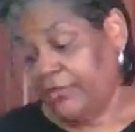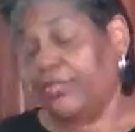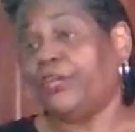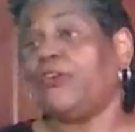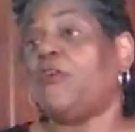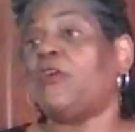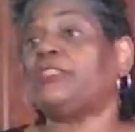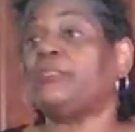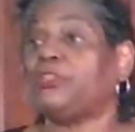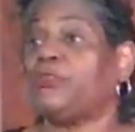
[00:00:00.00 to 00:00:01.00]
There are
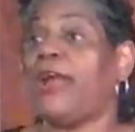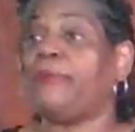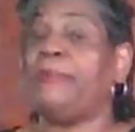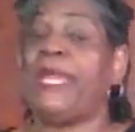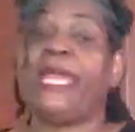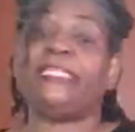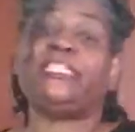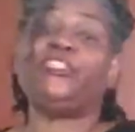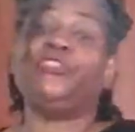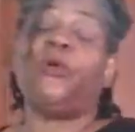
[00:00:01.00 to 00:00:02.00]
subscriber
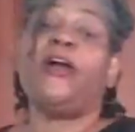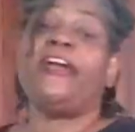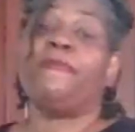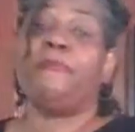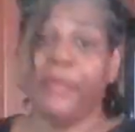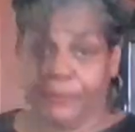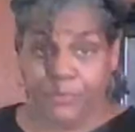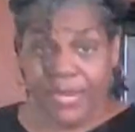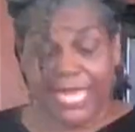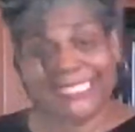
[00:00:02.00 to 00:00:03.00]
badges. You all have member
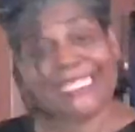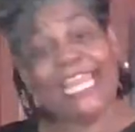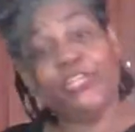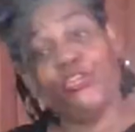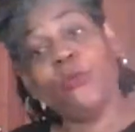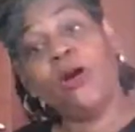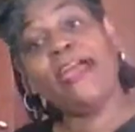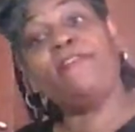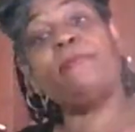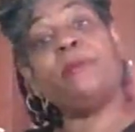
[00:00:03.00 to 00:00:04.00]
badges, and you all
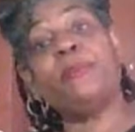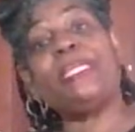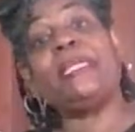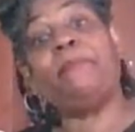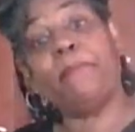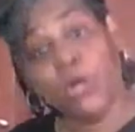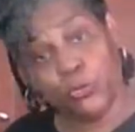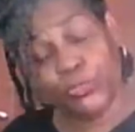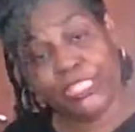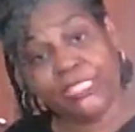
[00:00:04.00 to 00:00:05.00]
have member
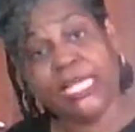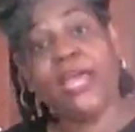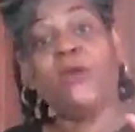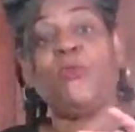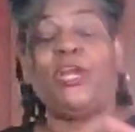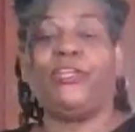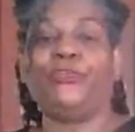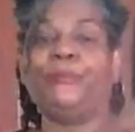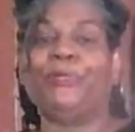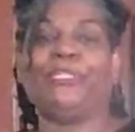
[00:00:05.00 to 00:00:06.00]
emojis where you
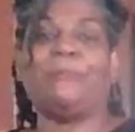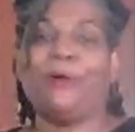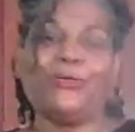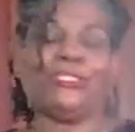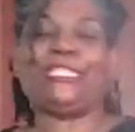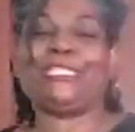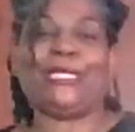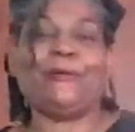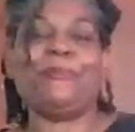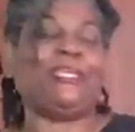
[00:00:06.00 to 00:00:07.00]
can put emojis
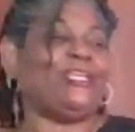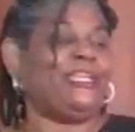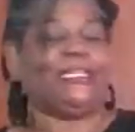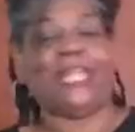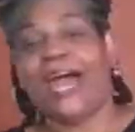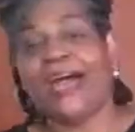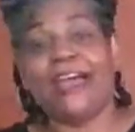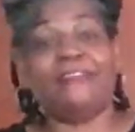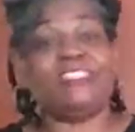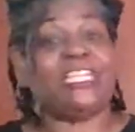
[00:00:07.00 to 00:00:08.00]
up,
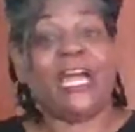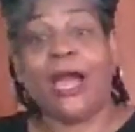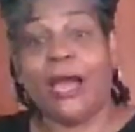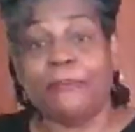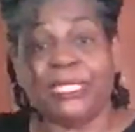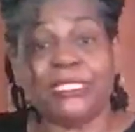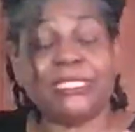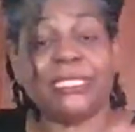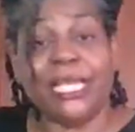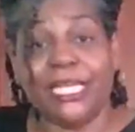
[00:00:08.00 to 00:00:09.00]
lives, comments,